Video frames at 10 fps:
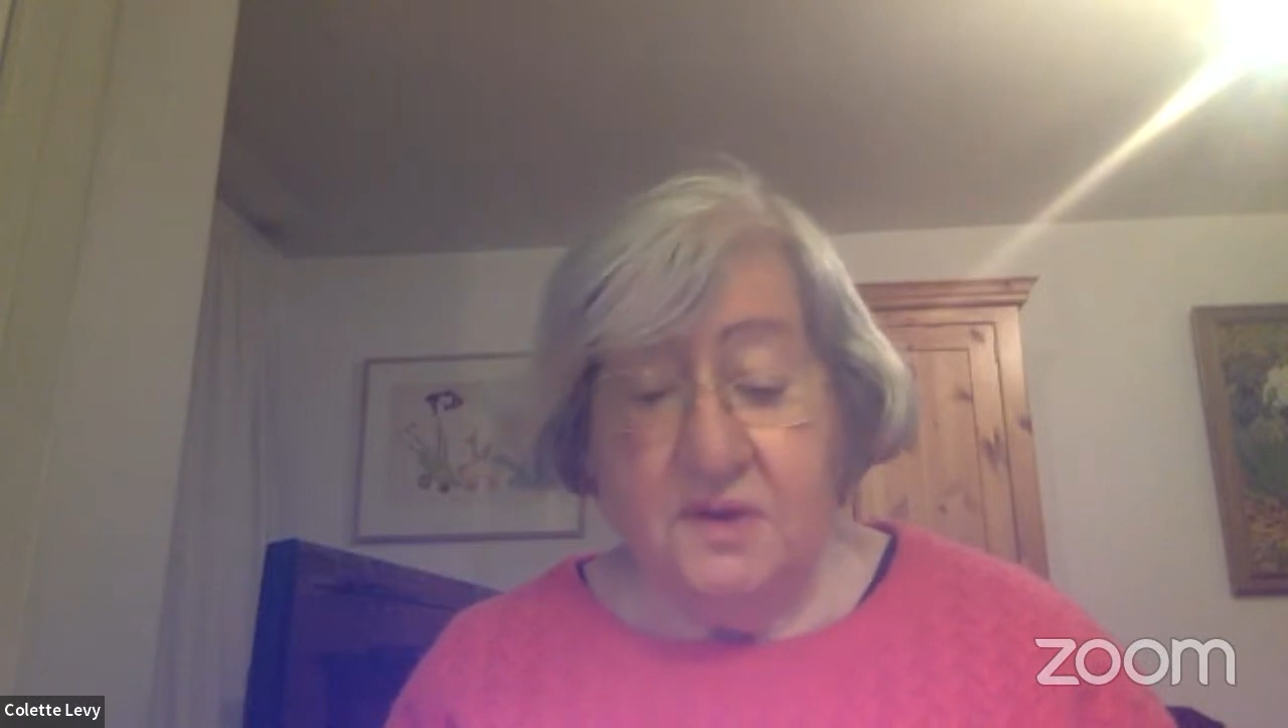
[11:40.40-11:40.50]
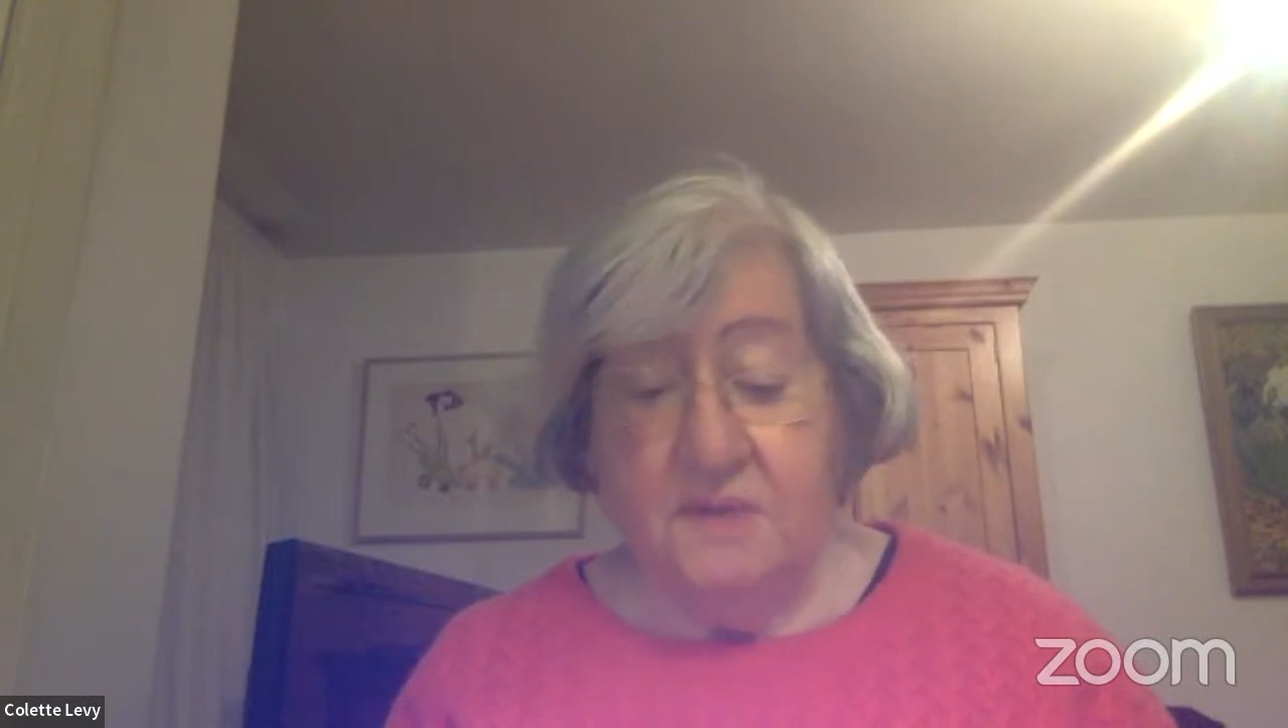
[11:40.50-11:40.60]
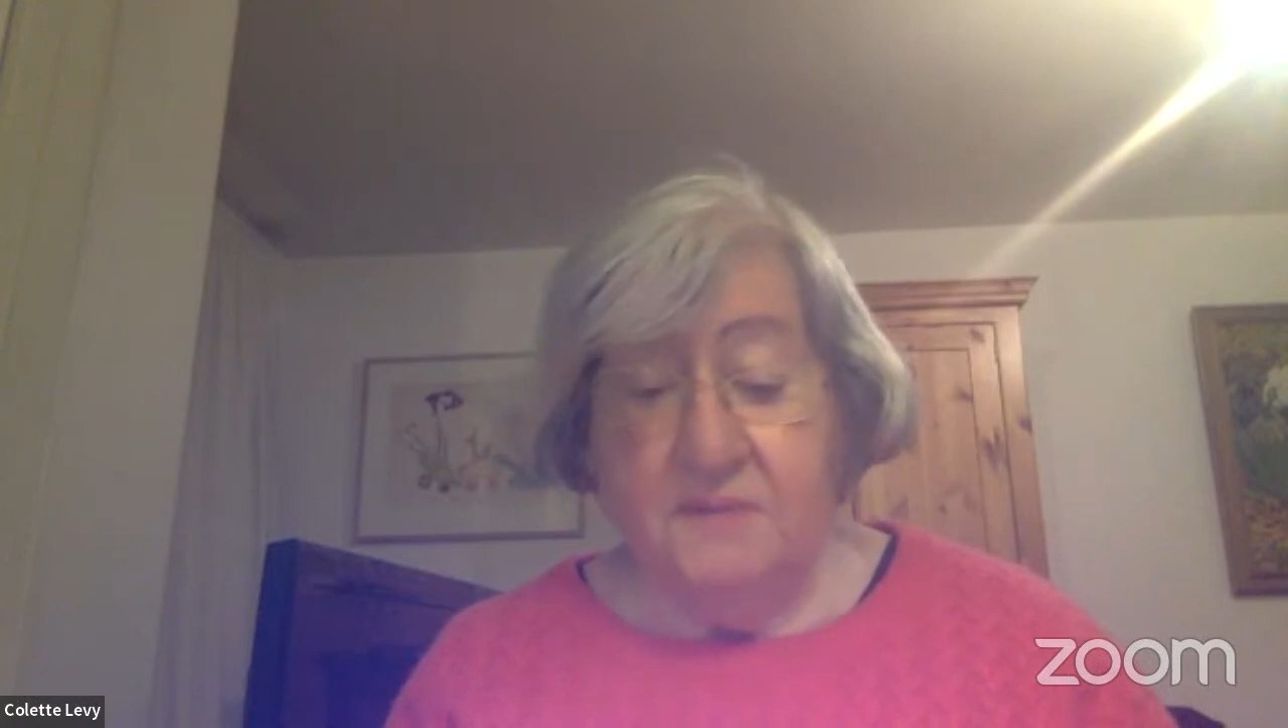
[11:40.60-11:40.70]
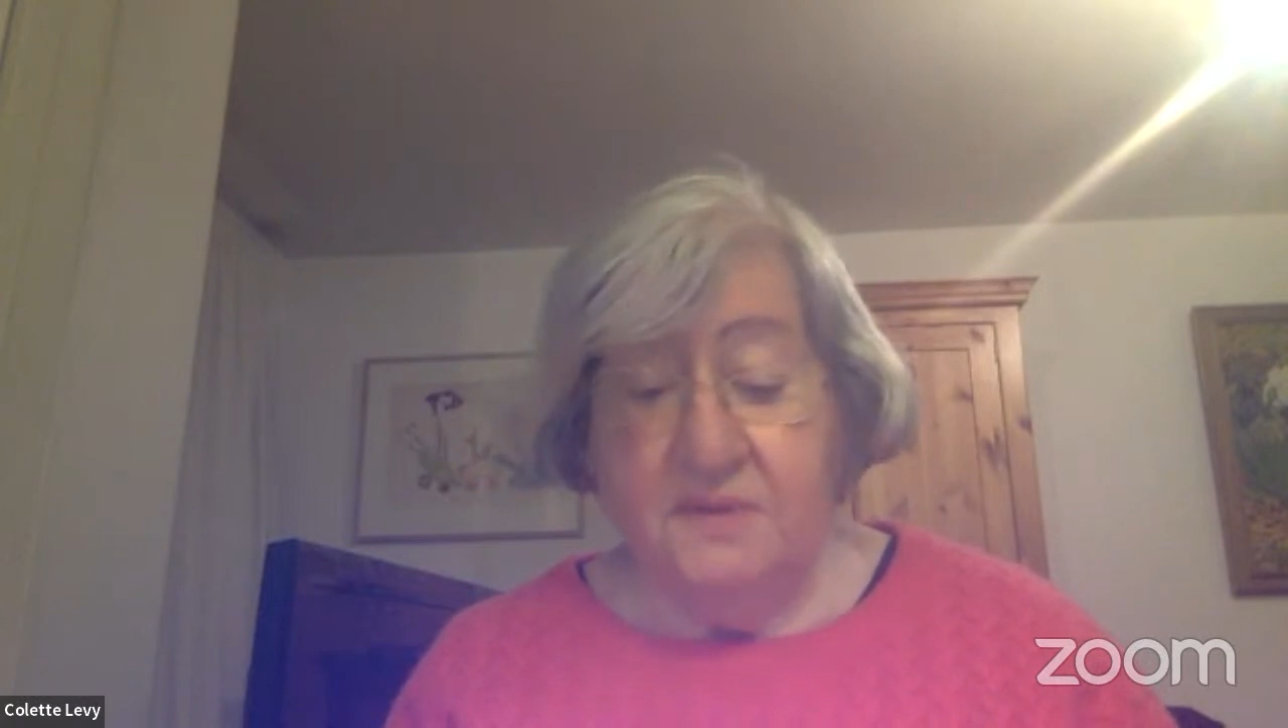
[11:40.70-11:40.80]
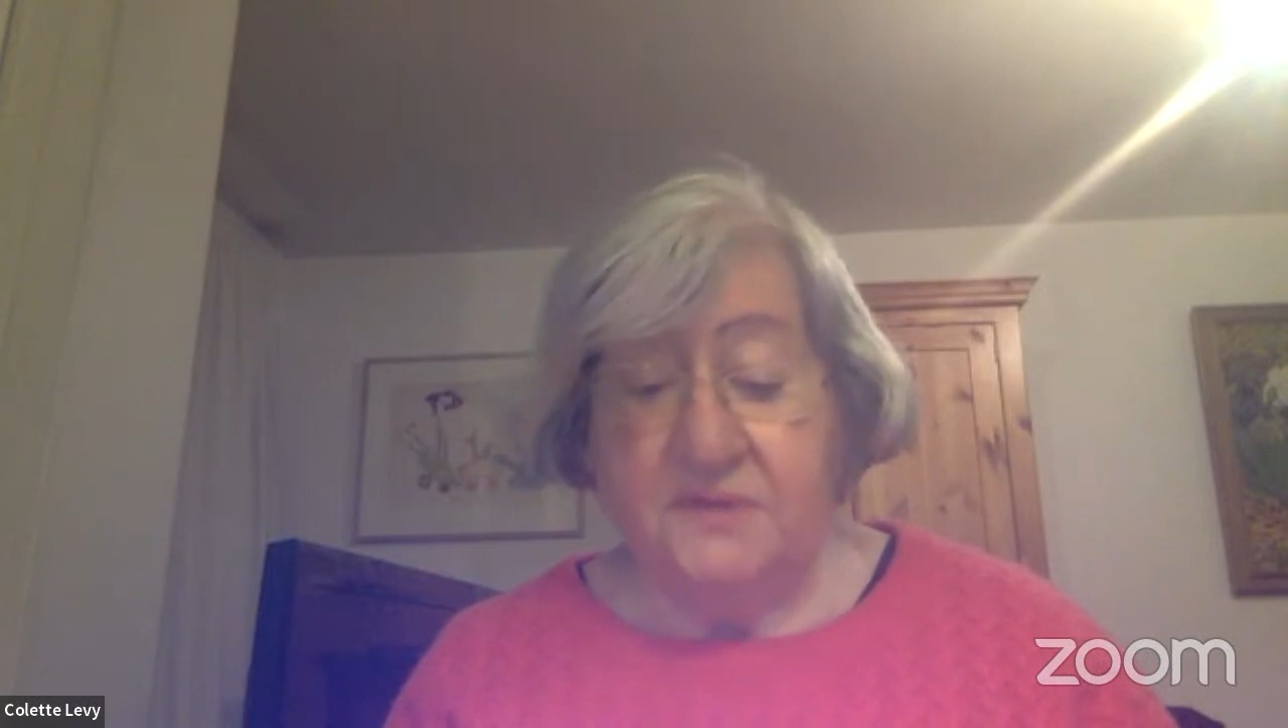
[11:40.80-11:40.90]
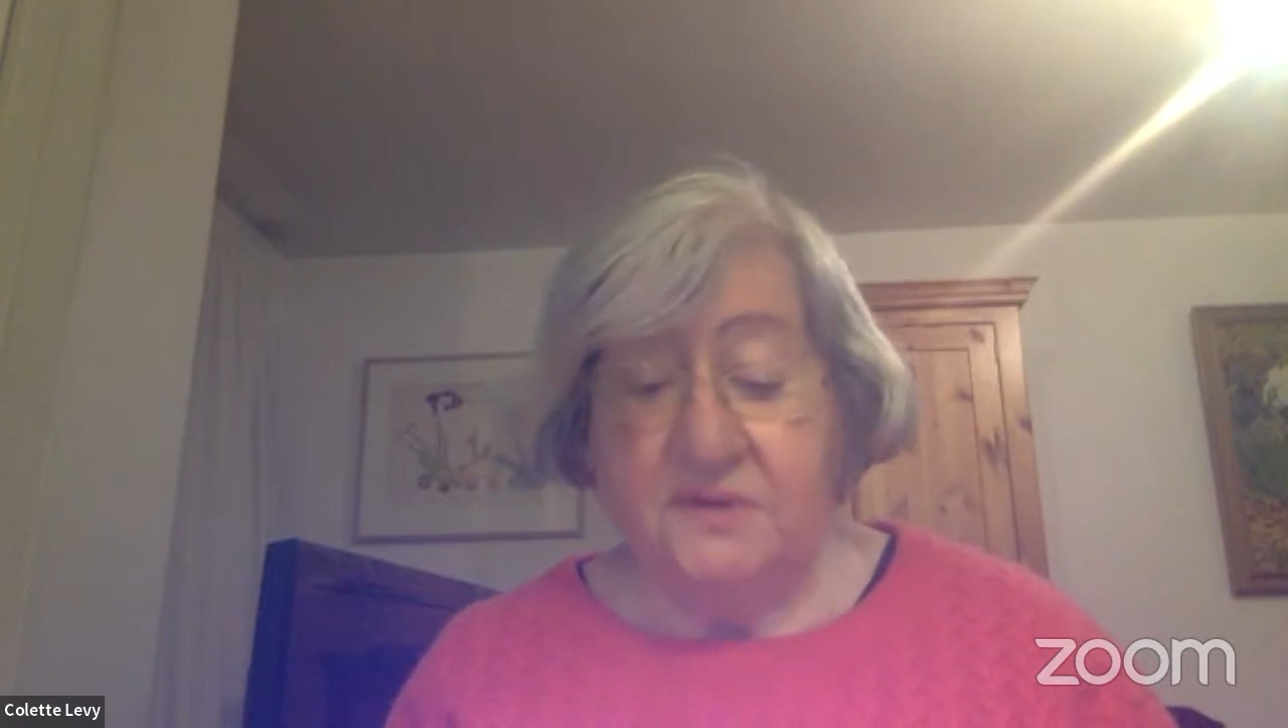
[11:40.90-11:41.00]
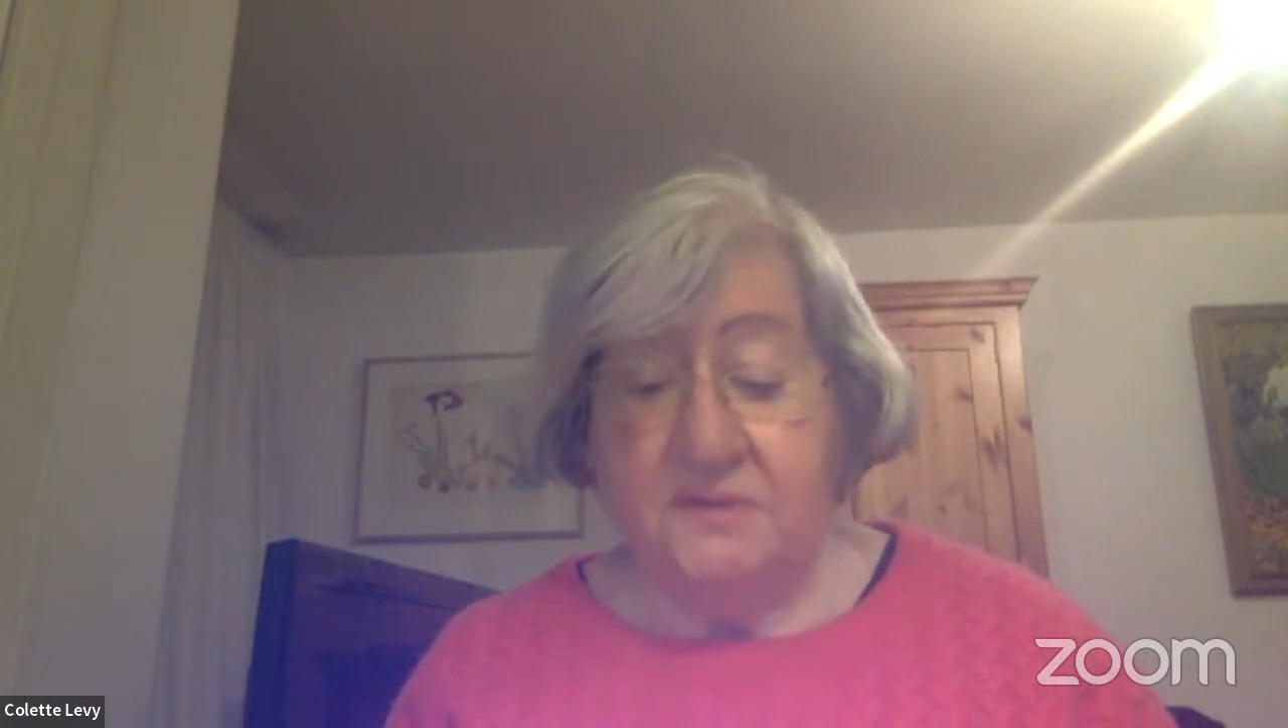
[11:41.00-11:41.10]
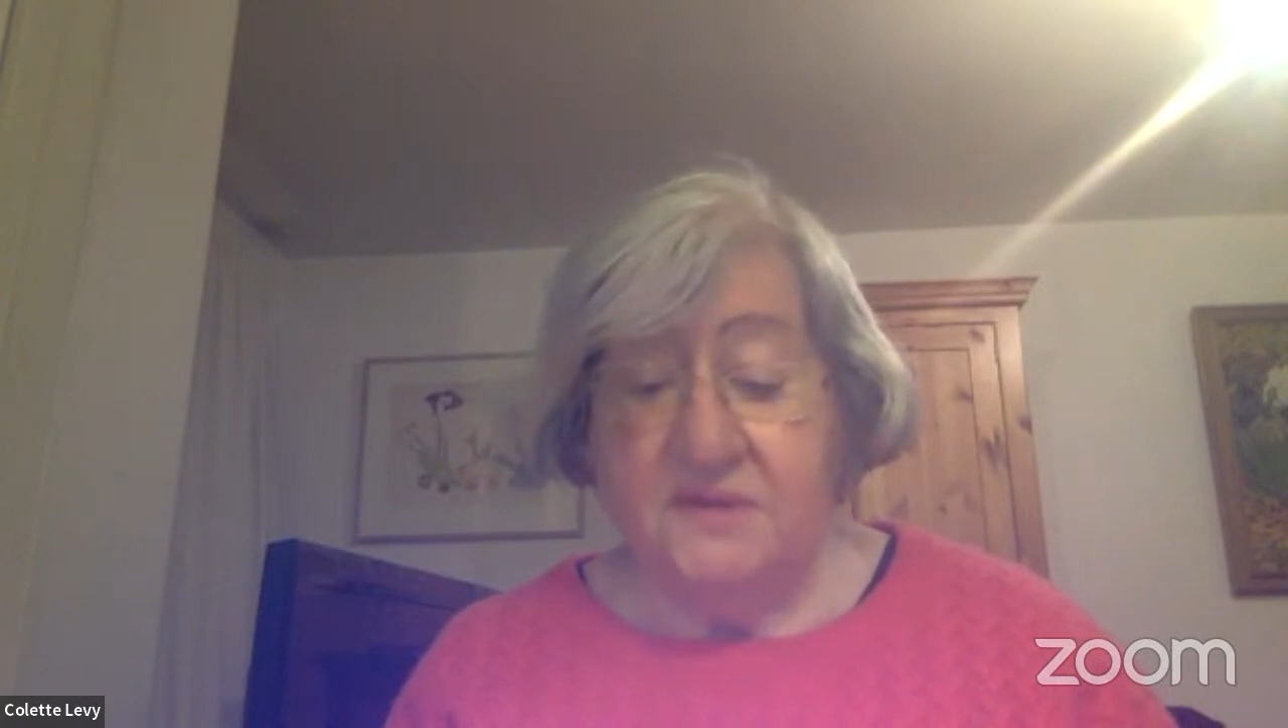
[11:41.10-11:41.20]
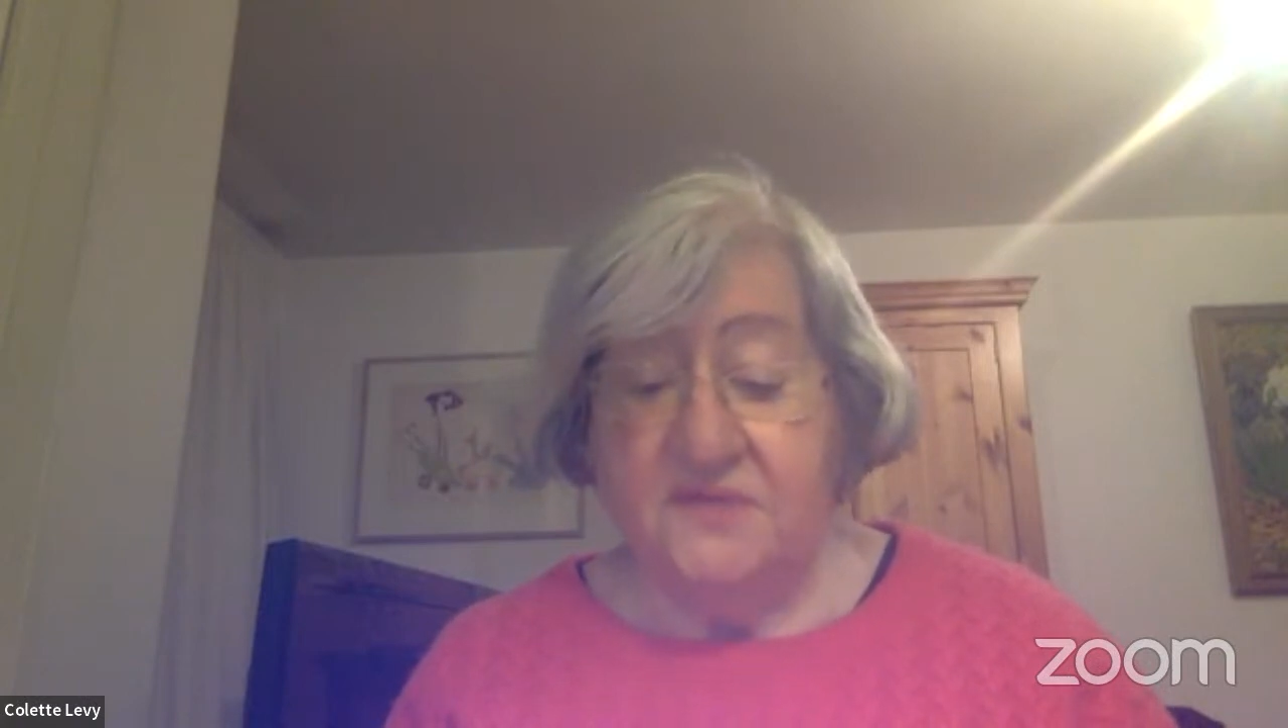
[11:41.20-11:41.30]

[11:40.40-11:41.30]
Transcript: But my